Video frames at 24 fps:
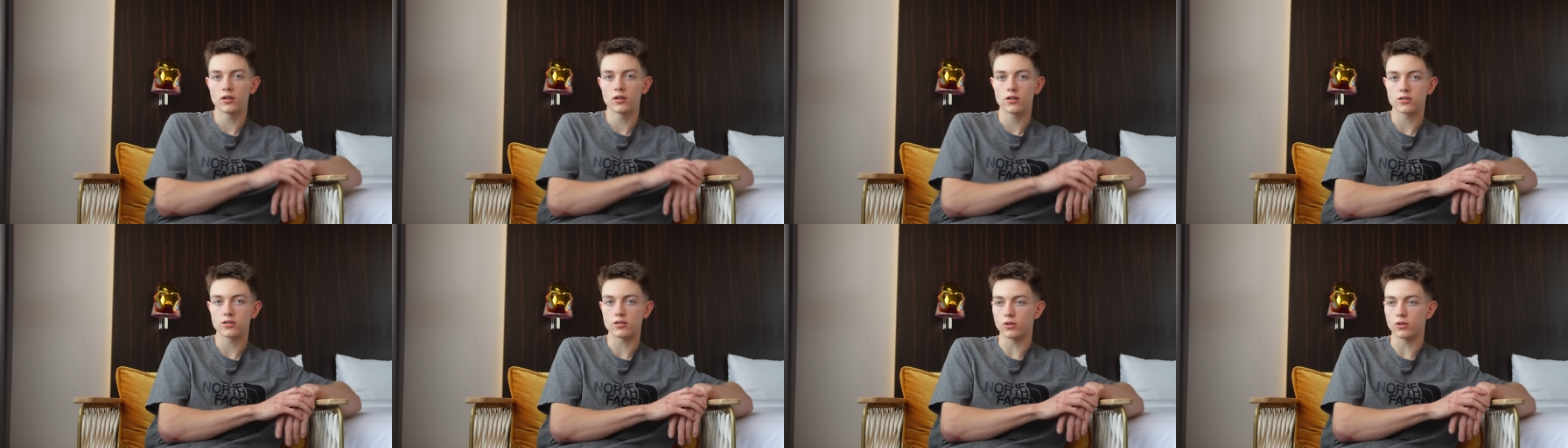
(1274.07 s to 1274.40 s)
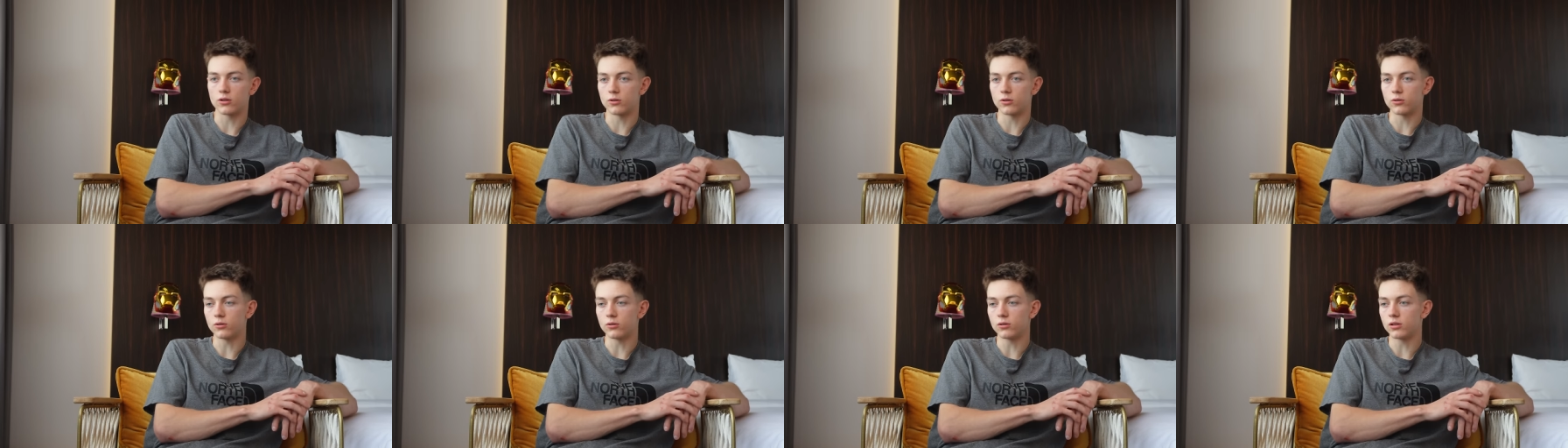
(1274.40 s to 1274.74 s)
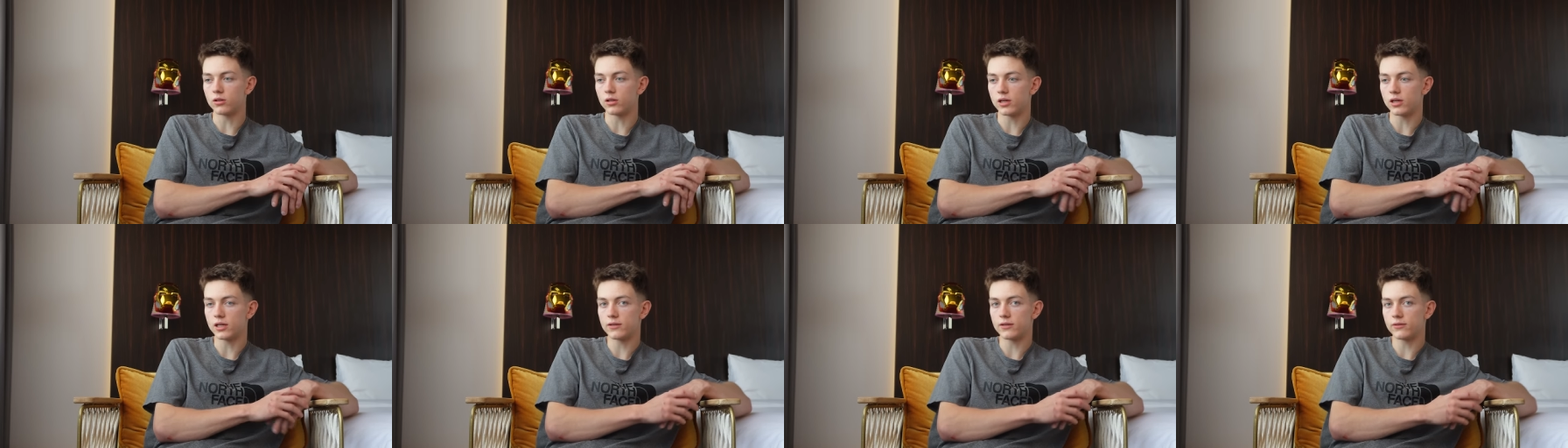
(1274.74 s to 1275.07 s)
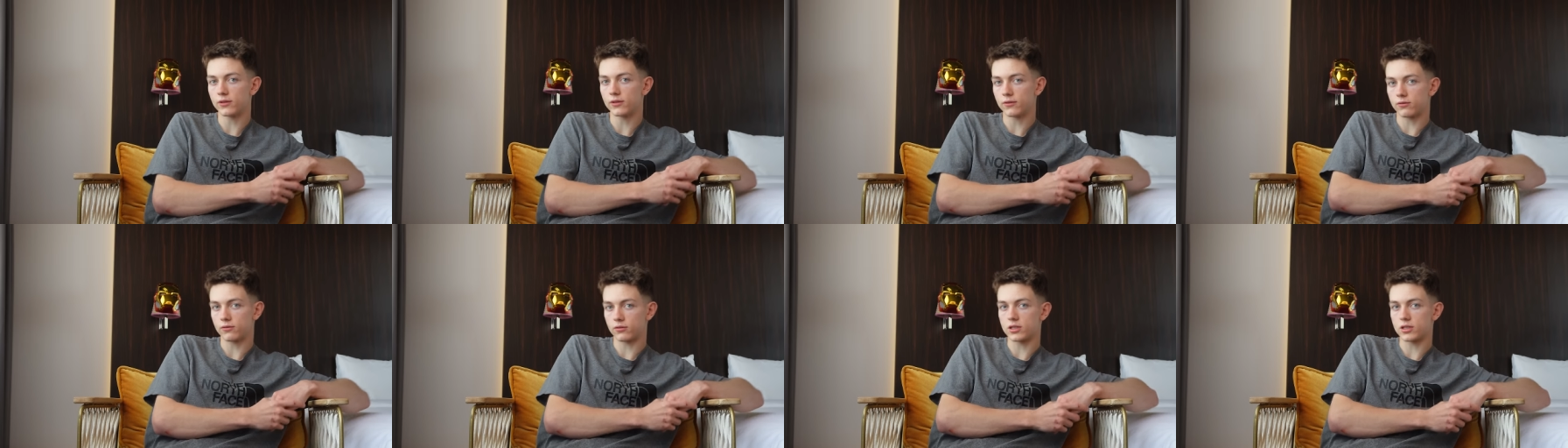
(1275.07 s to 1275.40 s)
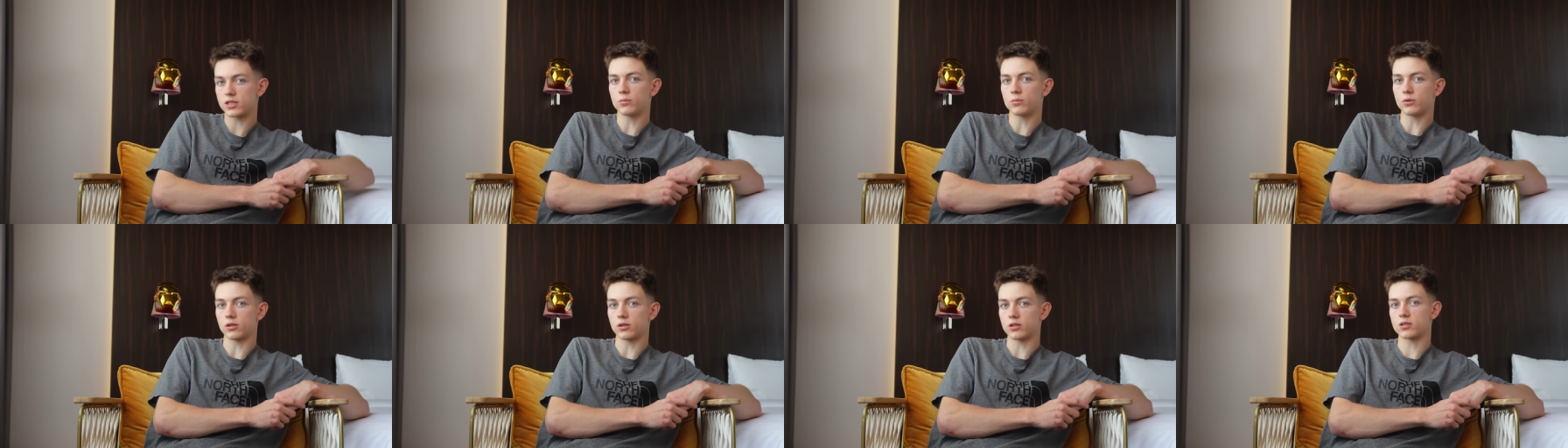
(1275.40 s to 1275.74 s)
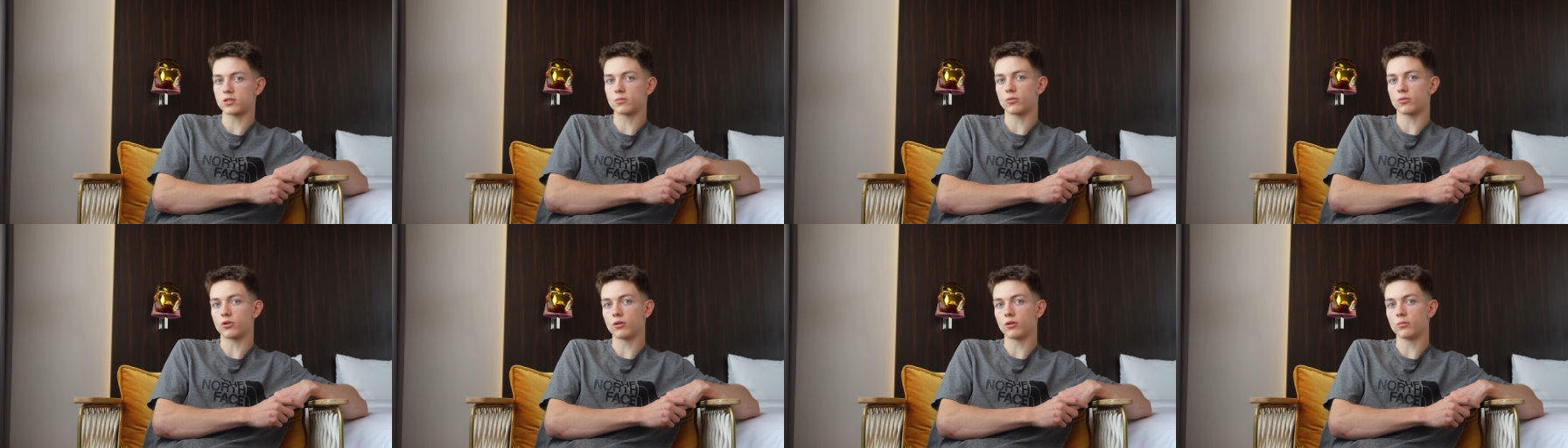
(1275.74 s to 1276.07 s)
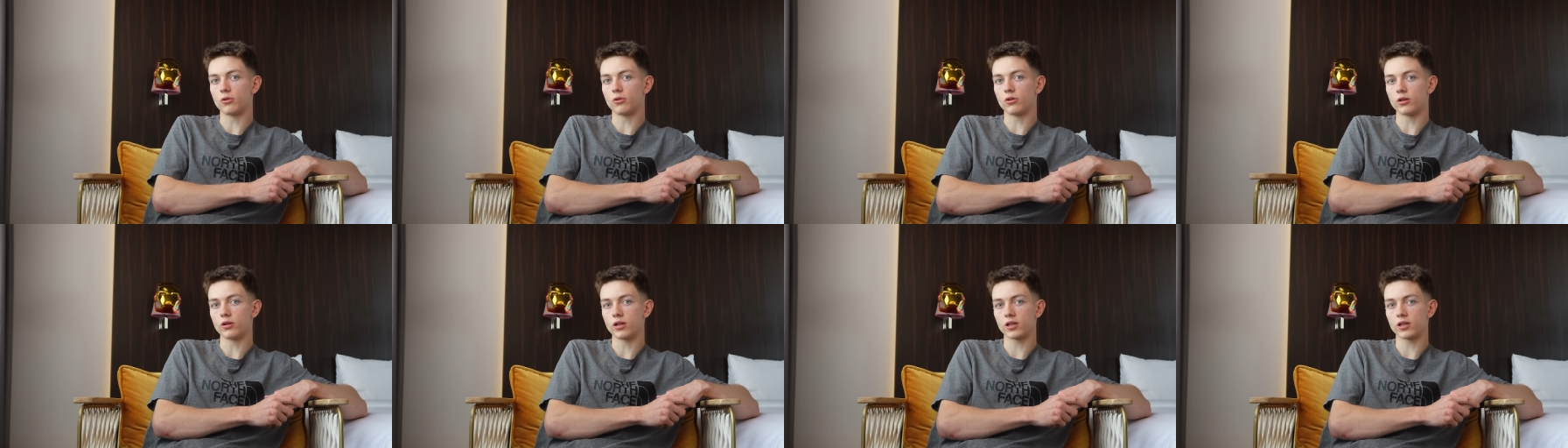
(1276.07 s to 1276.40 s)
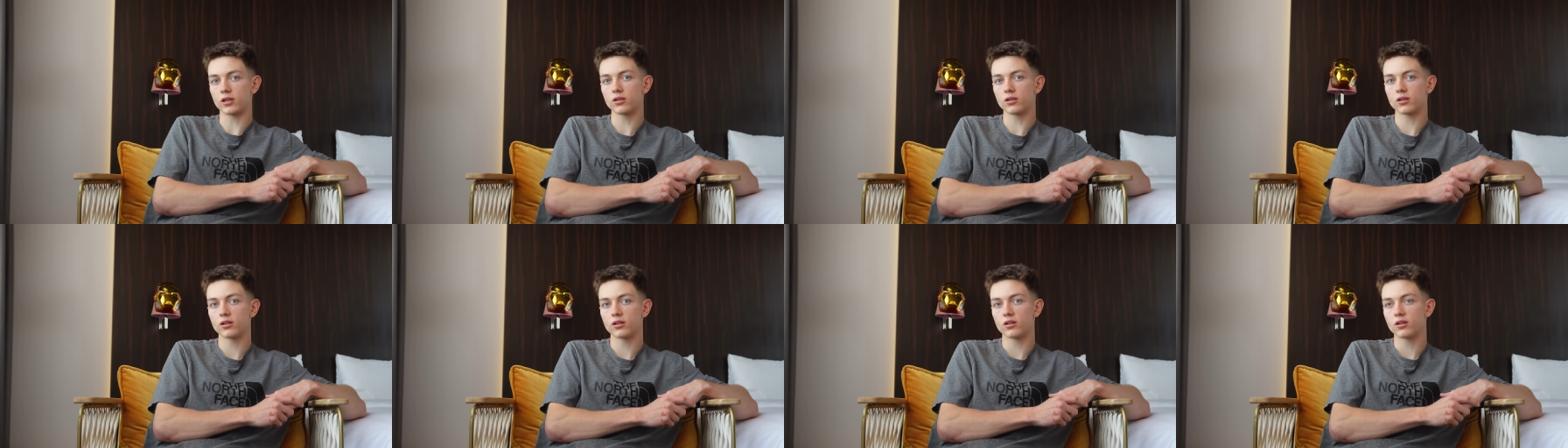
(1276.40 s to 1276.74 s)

So leaving for Innsbruck tomorrow morning,